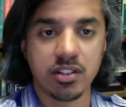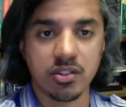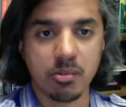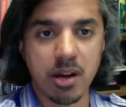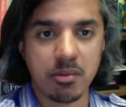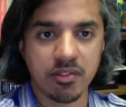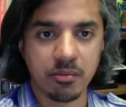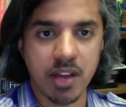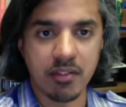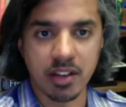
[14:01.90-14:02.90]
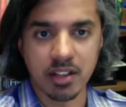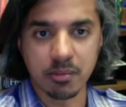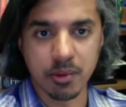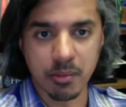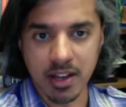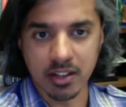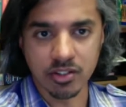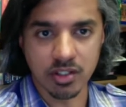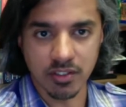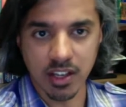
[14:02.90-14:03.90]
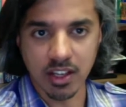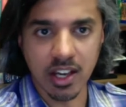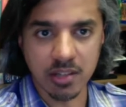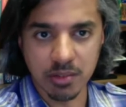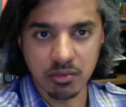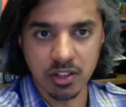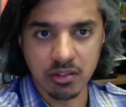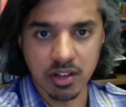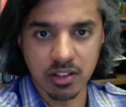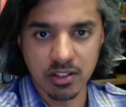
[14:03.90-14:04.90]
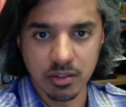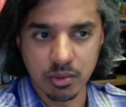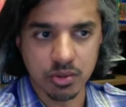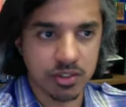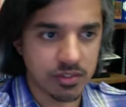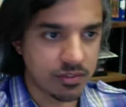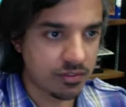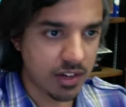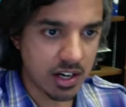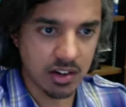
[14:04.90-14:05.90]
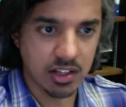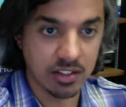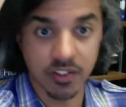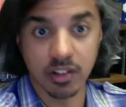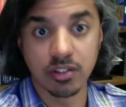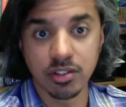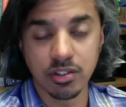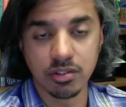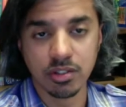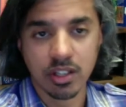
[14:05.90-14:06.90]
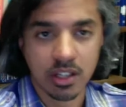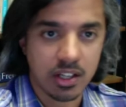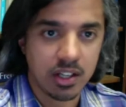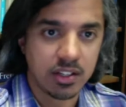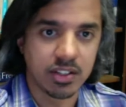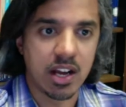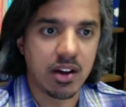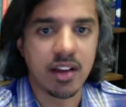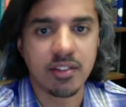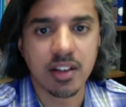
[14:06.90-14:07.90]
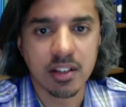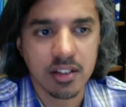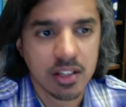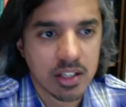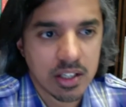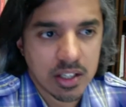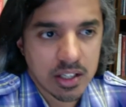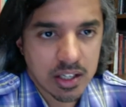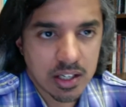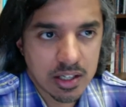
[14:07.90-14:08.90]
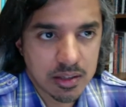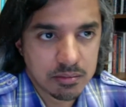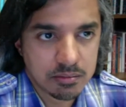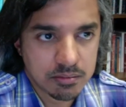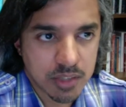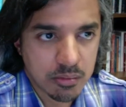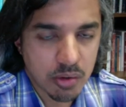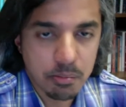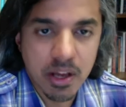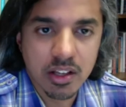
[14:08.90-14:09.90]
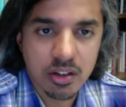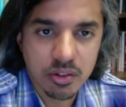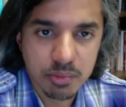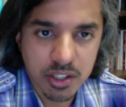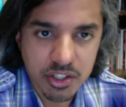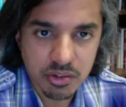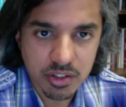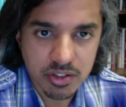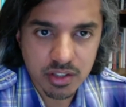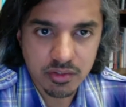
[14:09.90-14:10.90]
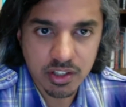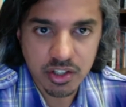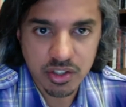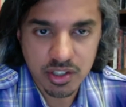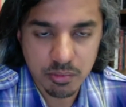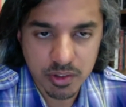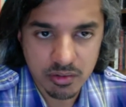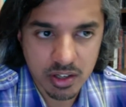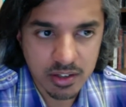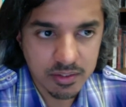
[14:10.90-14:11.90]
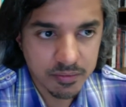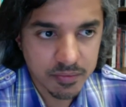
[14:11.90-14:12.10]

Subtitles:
under Obama from having a diplomatic sort of engagement with Iran, which was very difficult to do, to now having a more bellicose, belligerent sort of relationship with Iran,